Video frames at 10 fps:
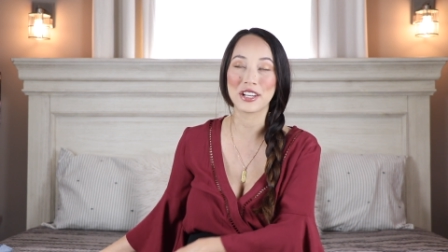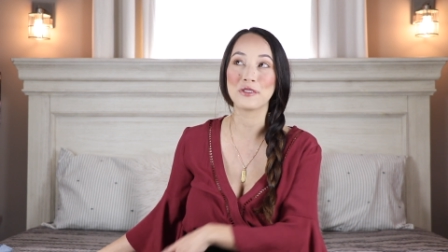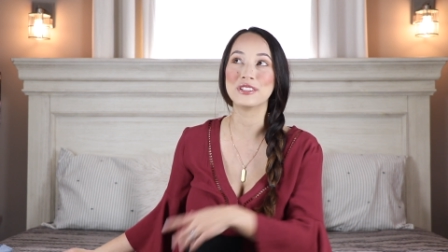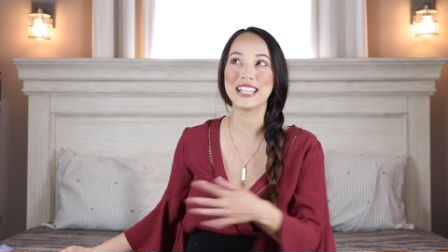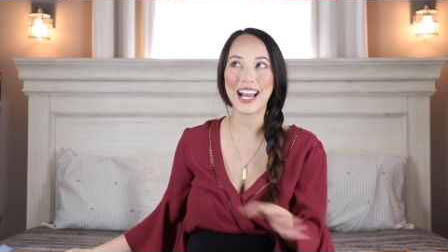
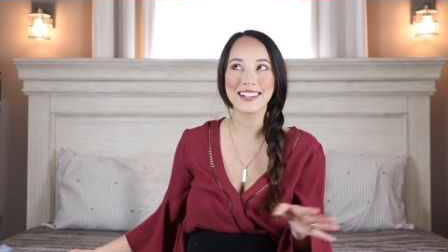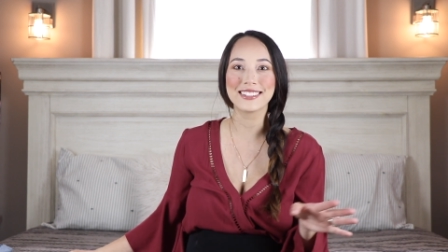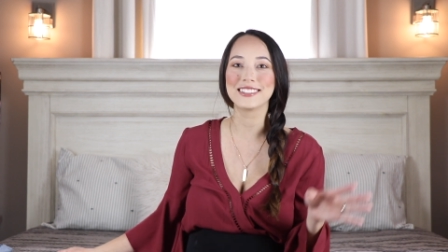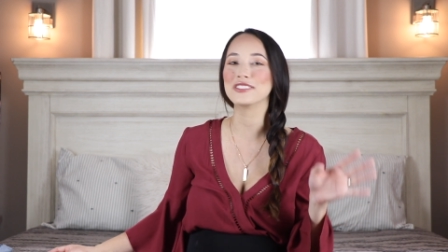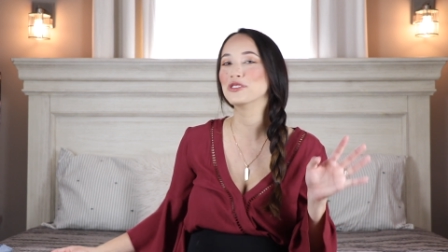So
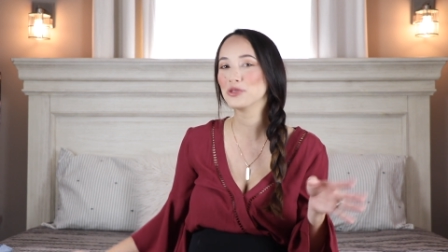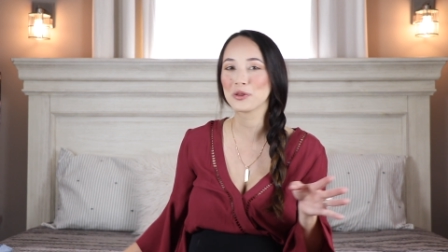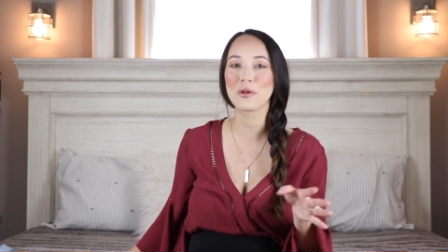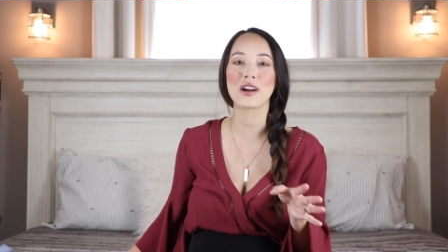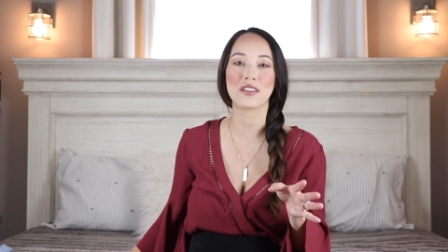yes, you
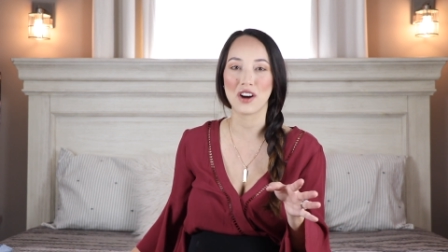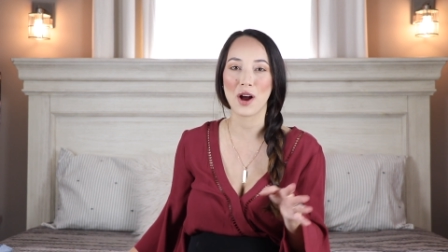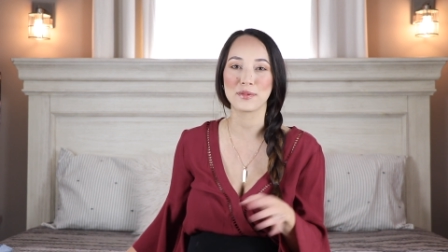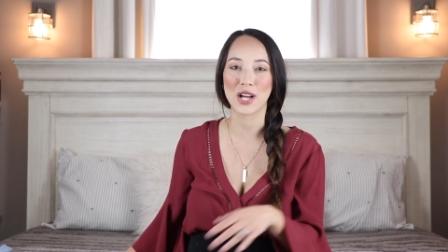can wear a crop